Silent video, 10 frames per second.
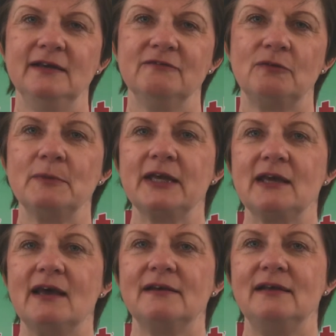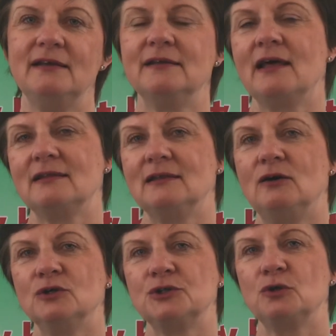from they can in that
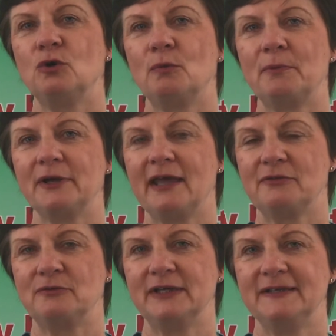larger corporate gathering.